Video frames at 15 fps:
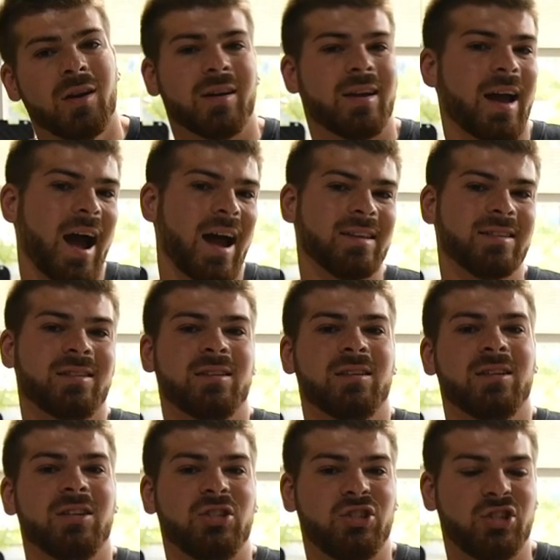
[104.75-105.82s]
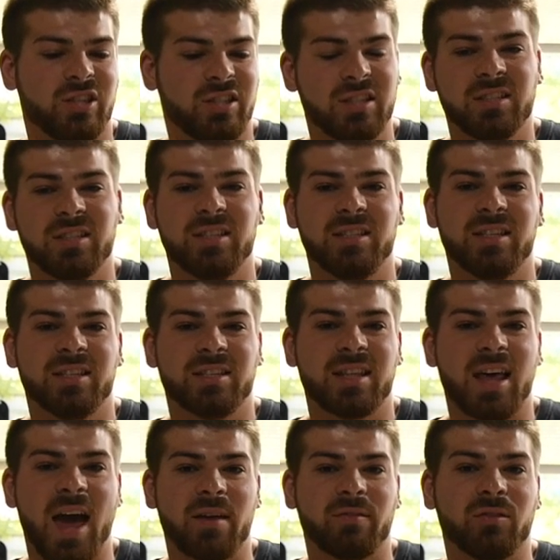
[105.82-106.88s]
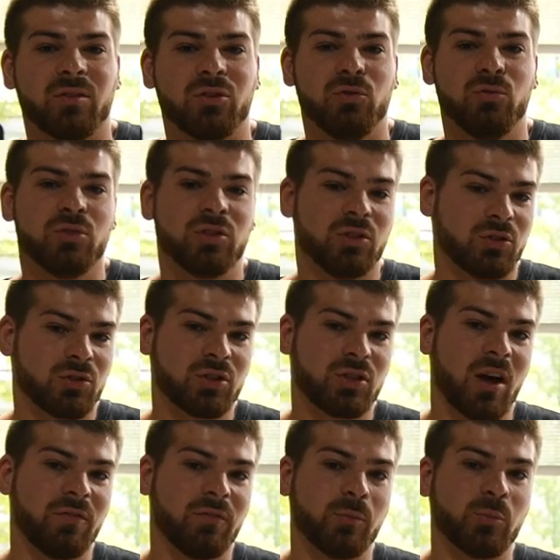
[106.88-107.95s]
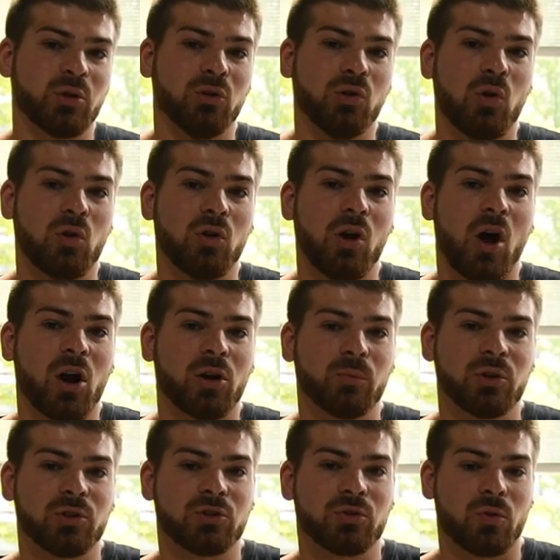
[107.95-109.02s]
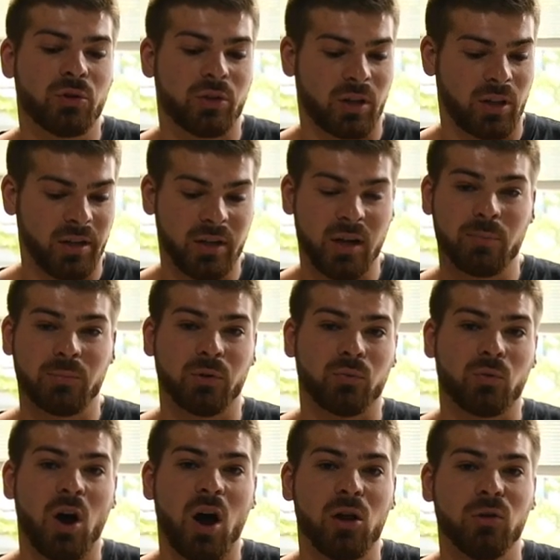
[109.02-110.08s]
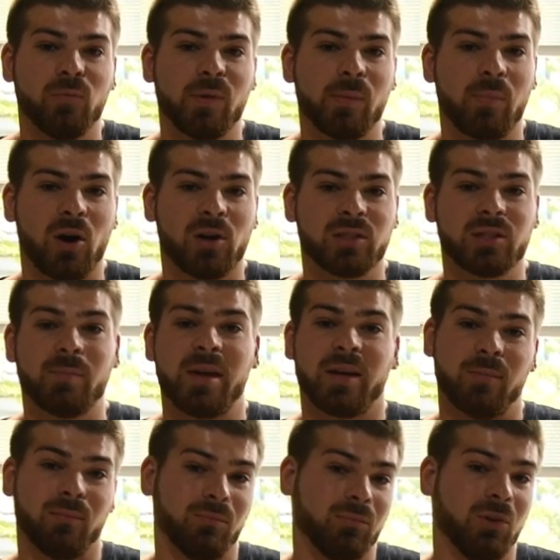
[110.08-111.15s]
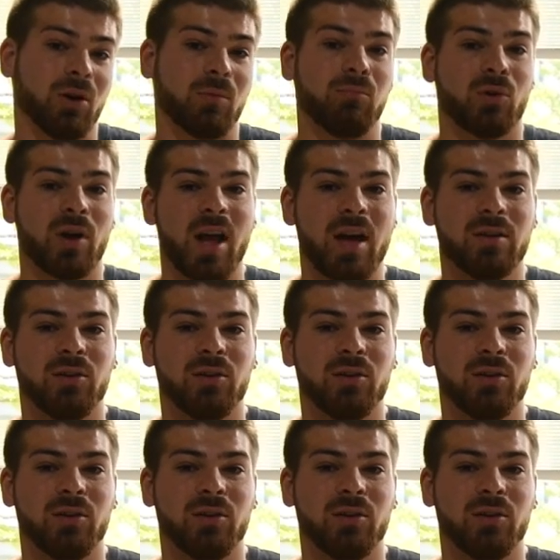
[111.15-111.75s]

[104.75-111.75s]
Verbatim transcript: Guys, it's just as easy as that, using your stuff from your local hardware store to clean up your raw aluminum parts and make them look brand